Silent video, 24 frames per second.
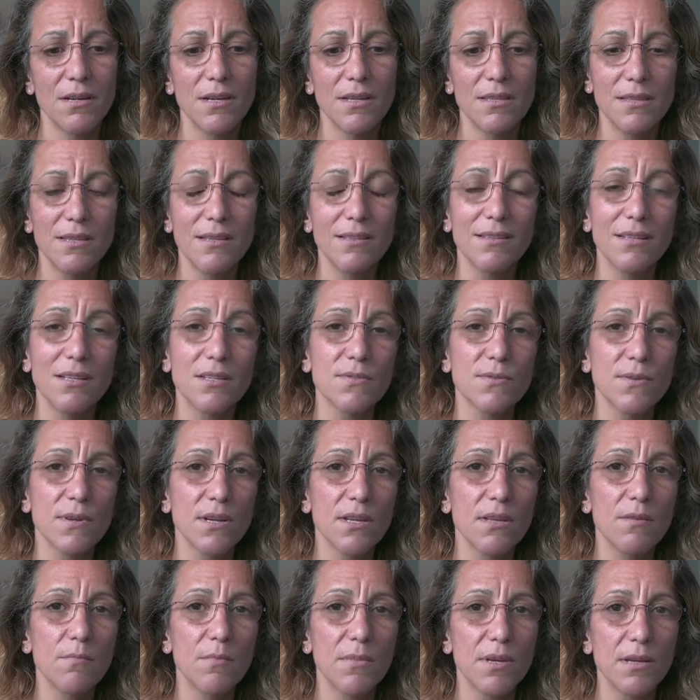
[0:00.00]
I think that's
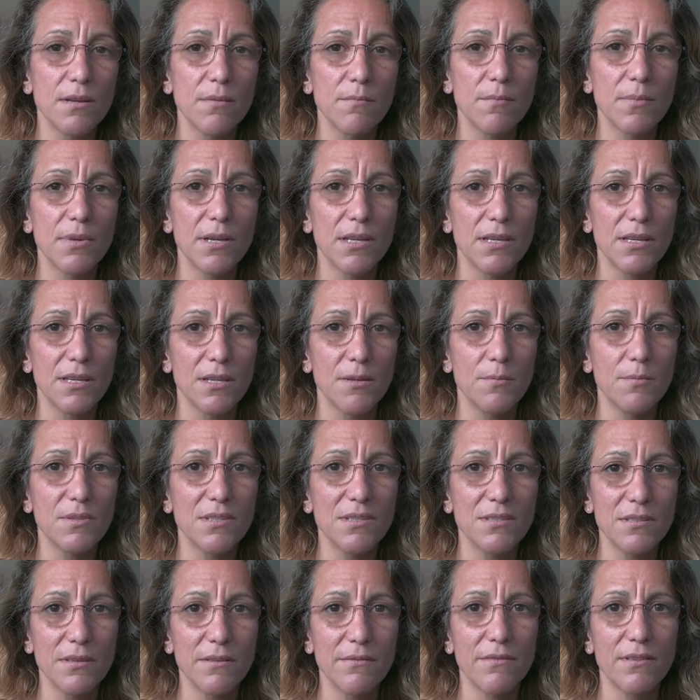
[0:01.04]
what he meant by keep
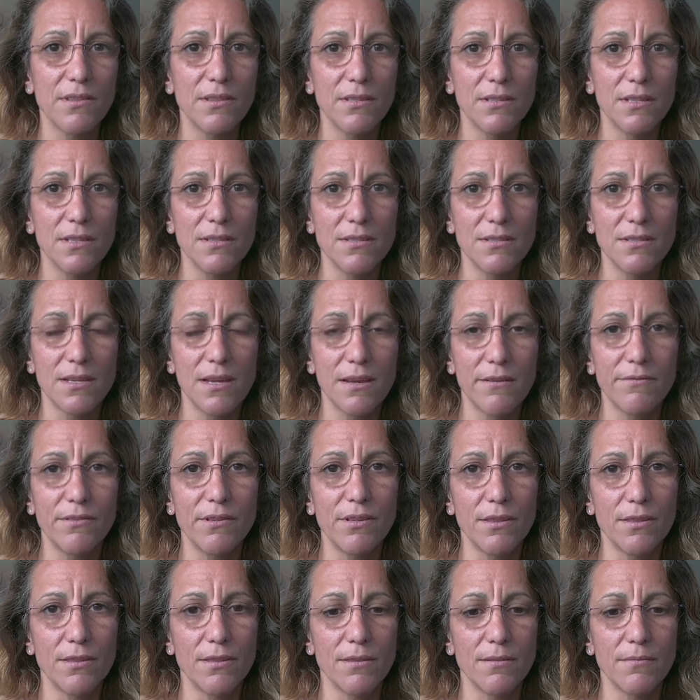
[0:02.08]
the seventh-day
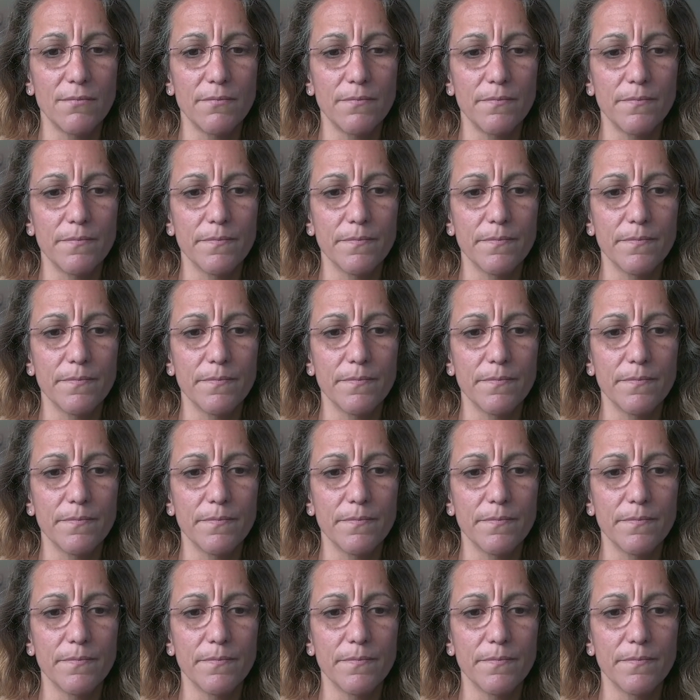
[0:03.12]
Sabbath.